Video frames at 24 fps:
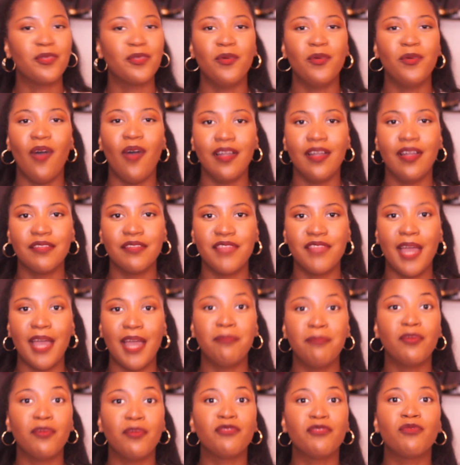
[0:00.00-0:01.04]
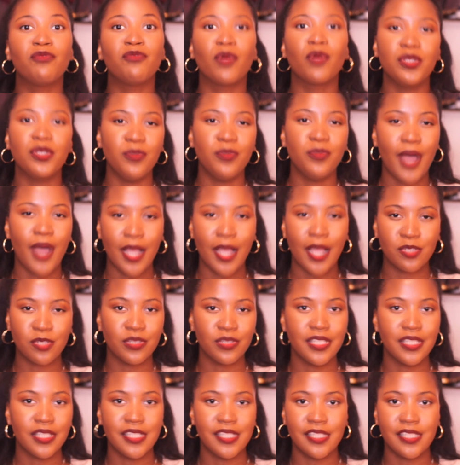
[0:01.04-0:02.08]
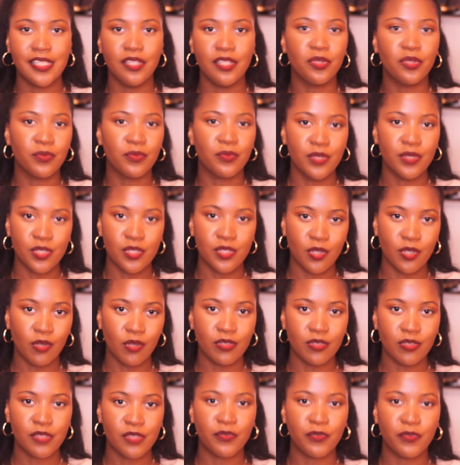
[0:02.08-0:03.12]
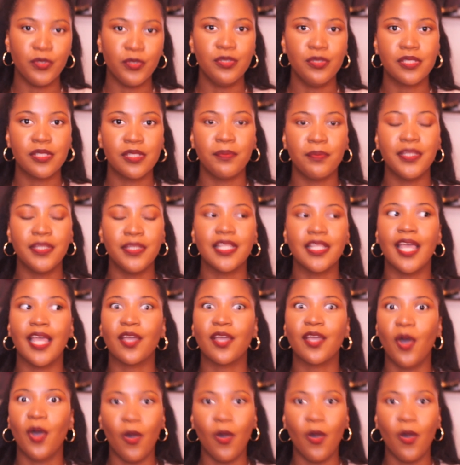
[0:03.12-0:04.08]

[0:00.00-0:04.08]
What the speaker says: through all of that before you actually see the results, for you to be like,